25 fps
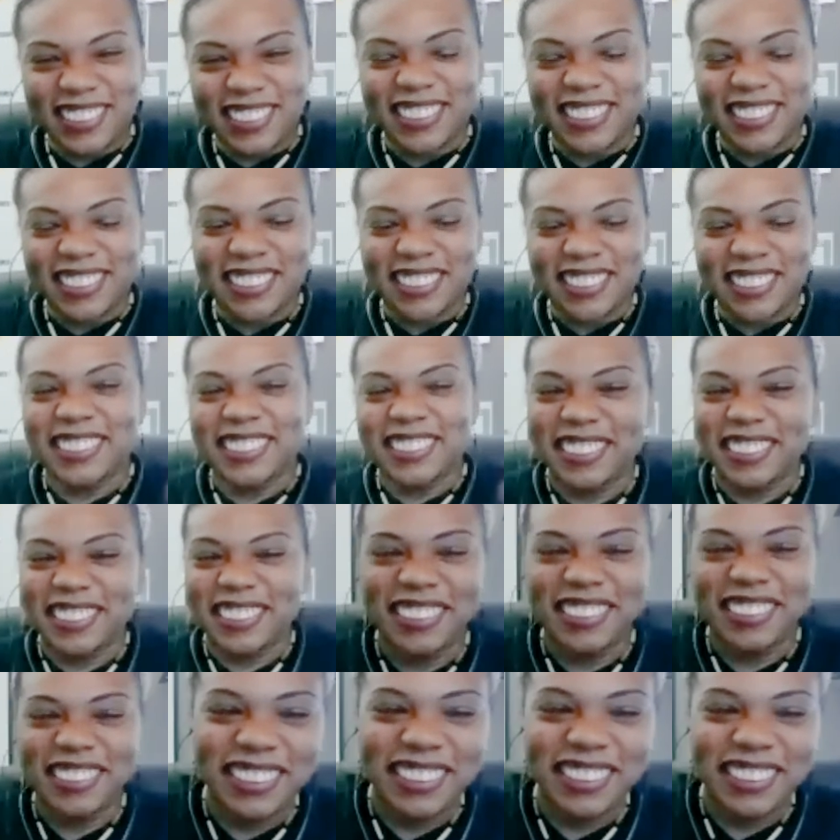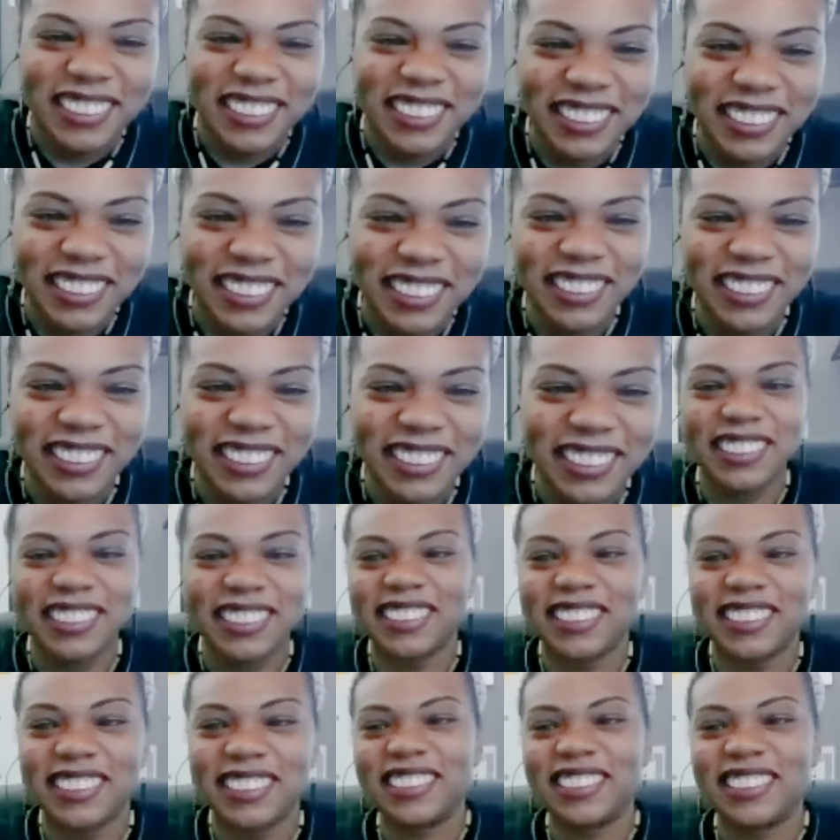And a new
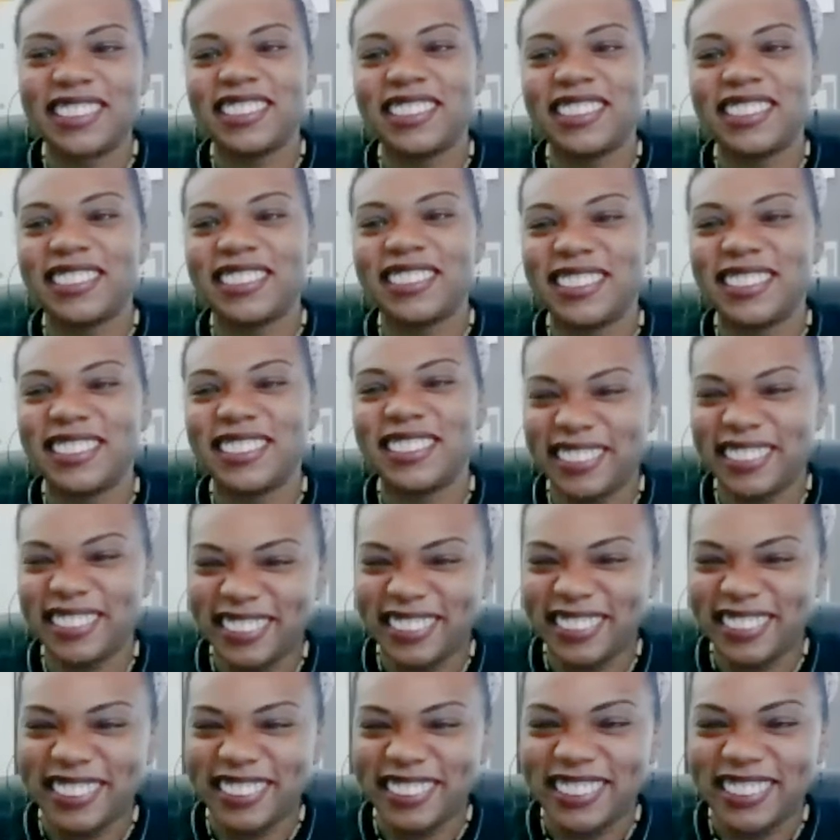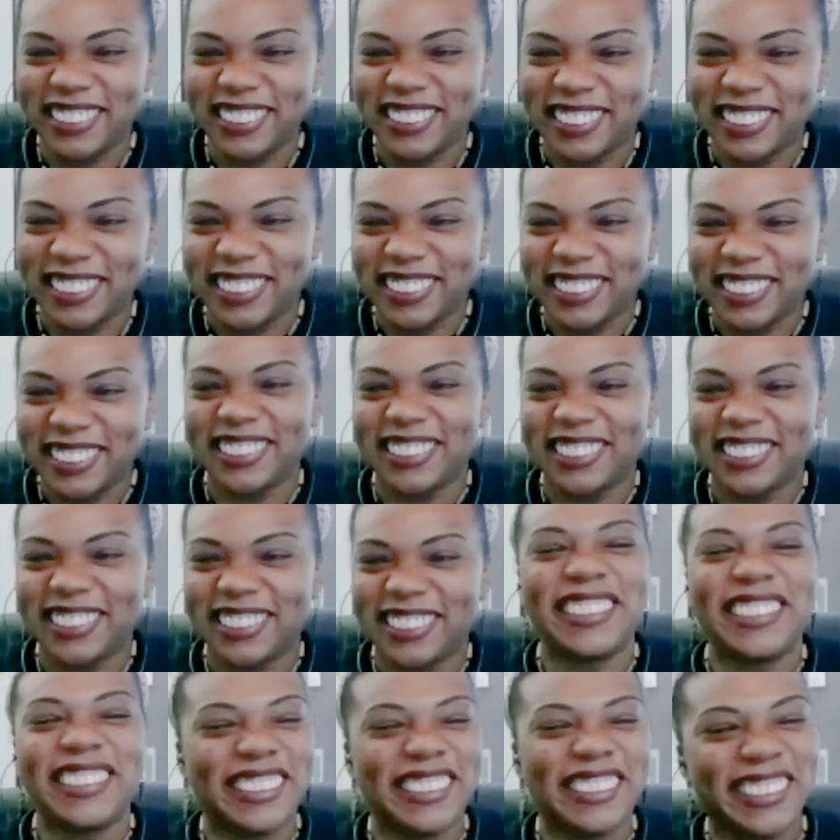vice president-elect that
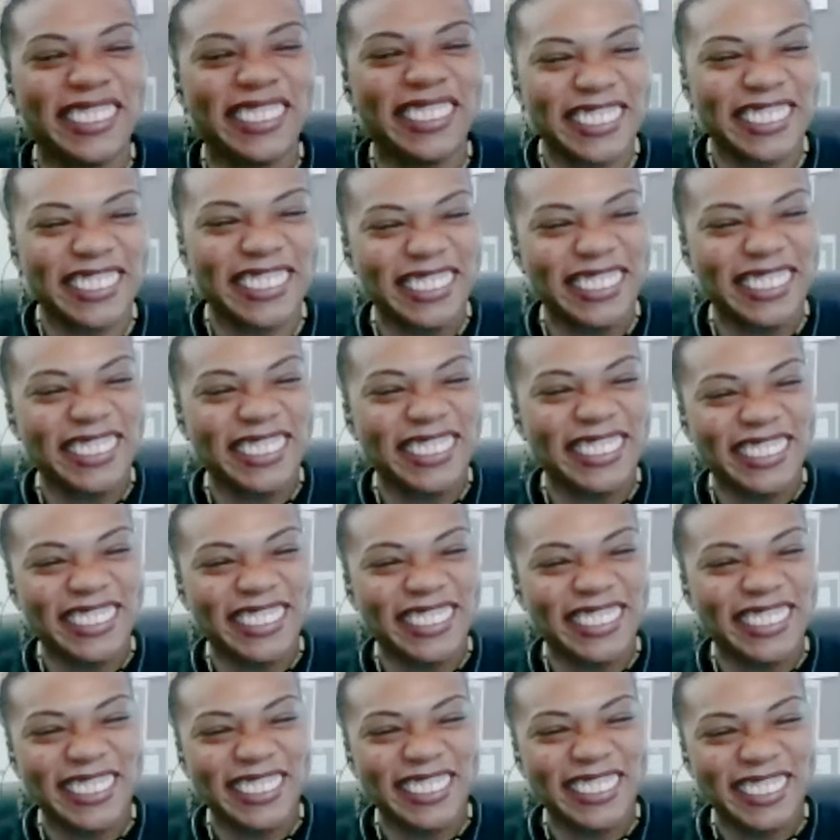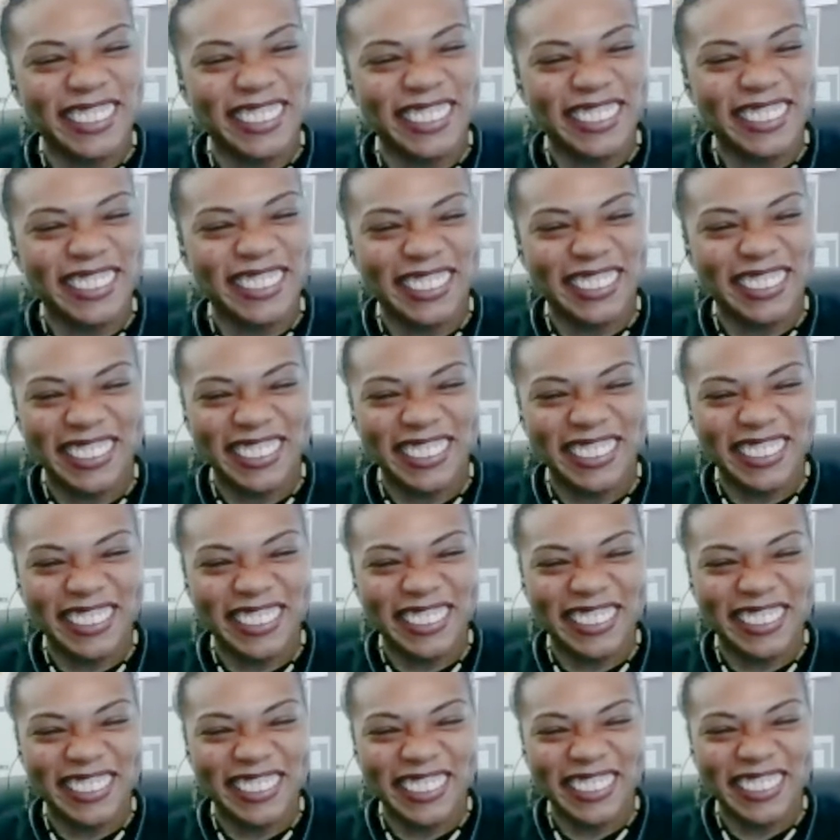we're calling
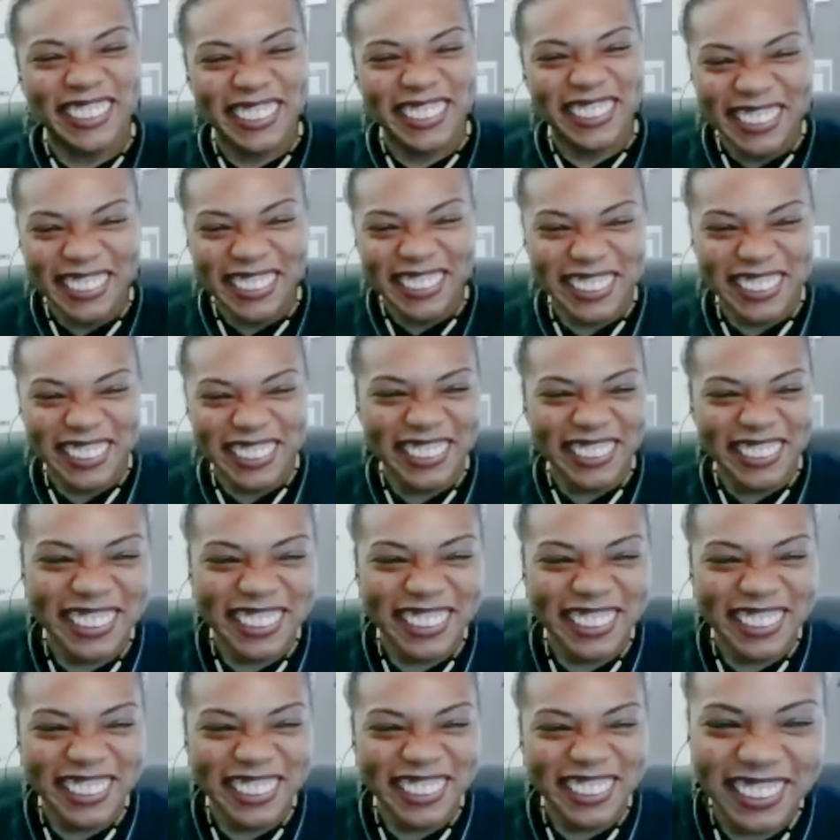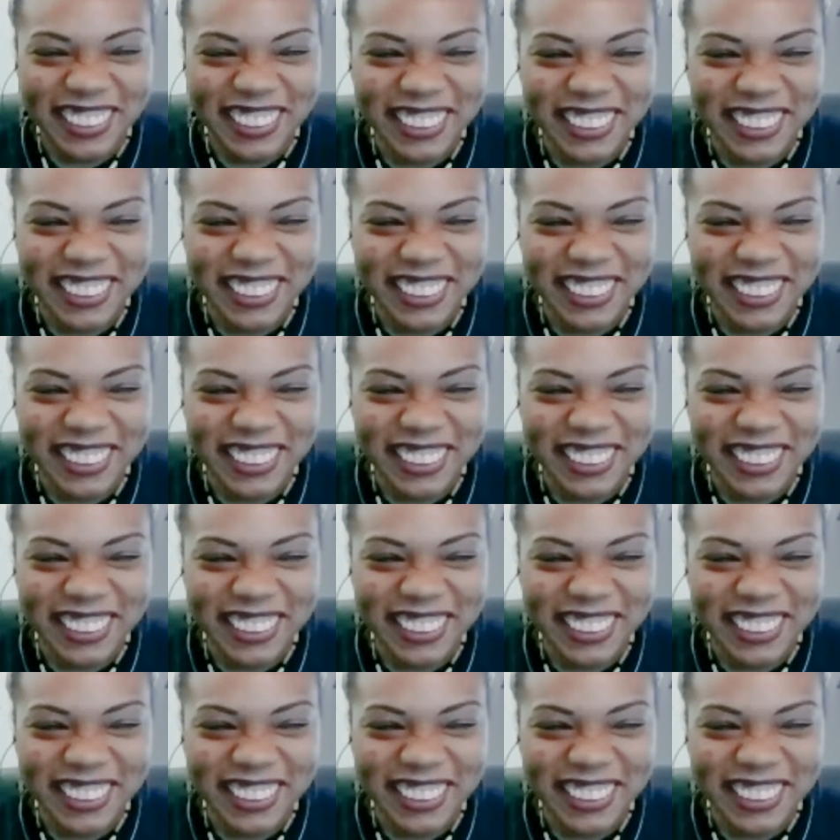Black Girl Magic.